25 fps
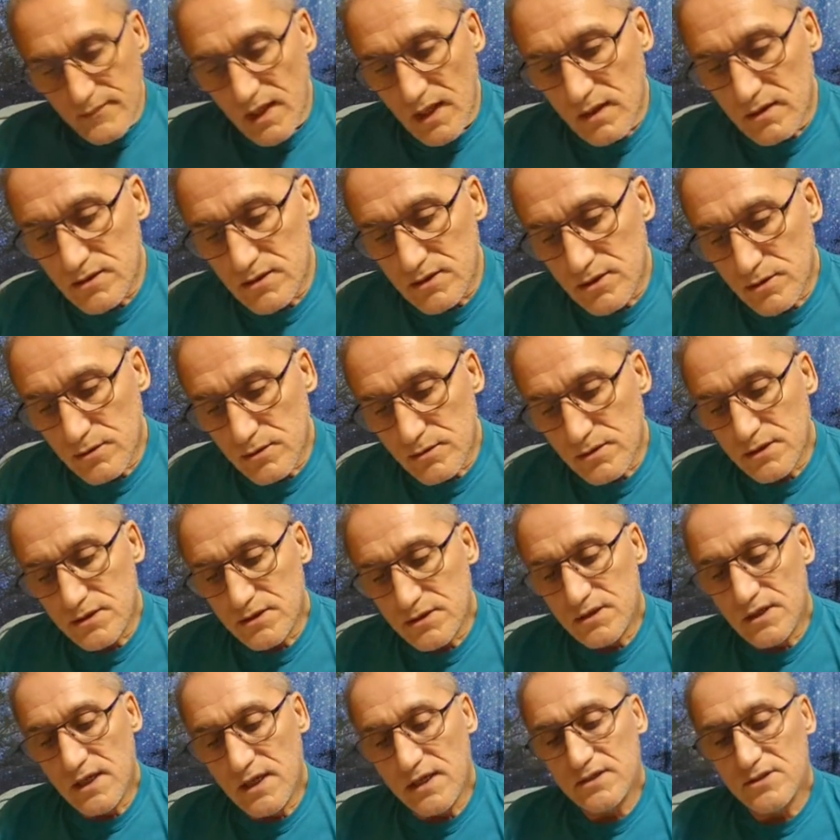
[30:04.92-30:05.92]
So this
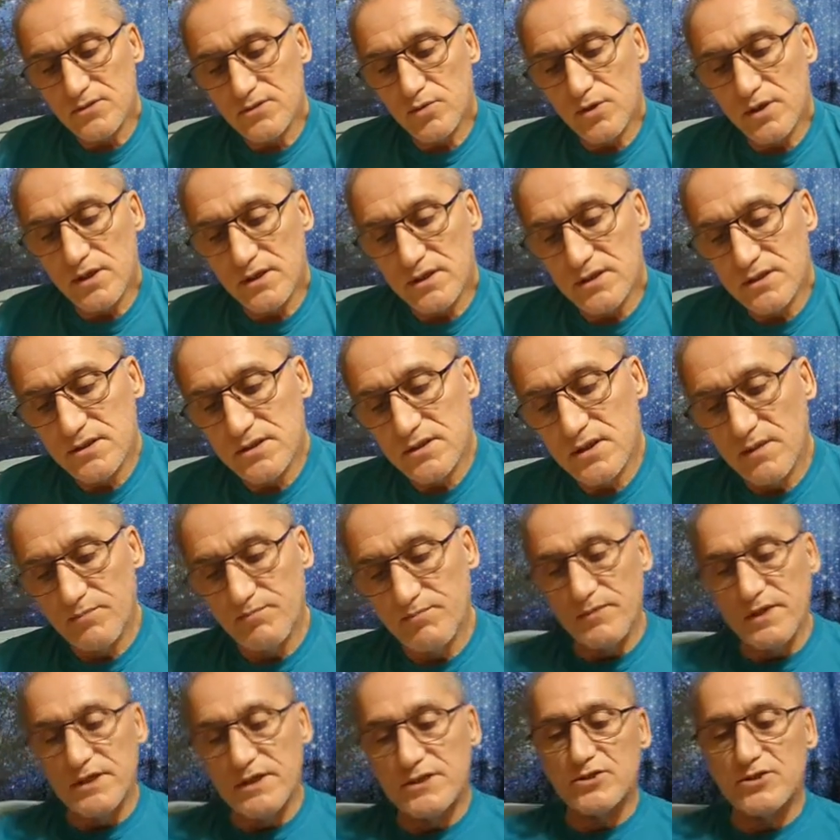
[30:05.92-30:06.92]
next one is
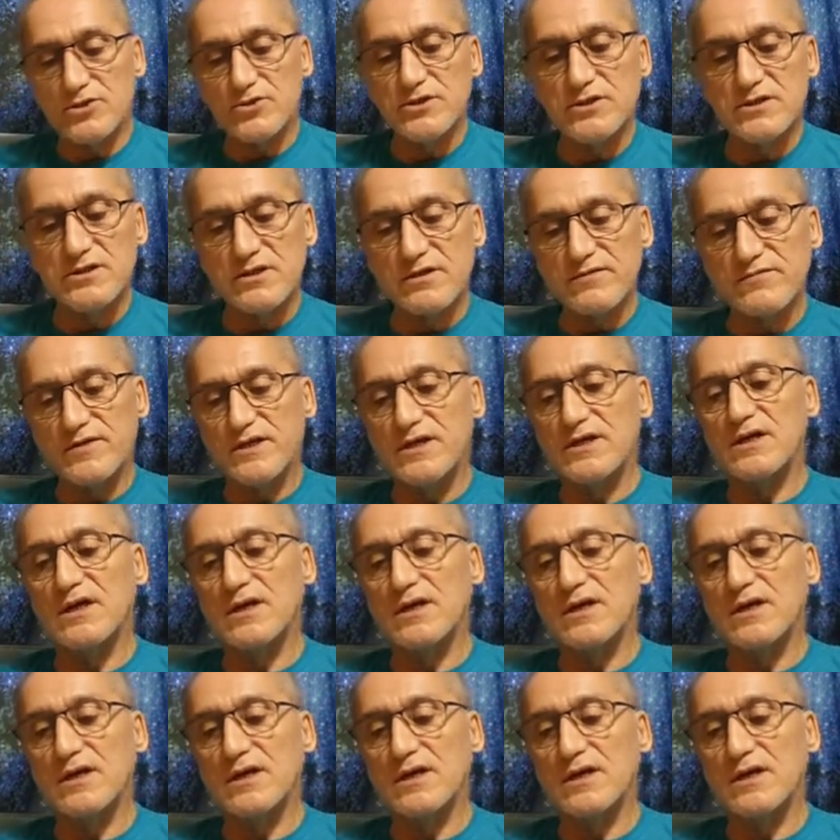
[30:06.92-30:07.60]
Mysteries of the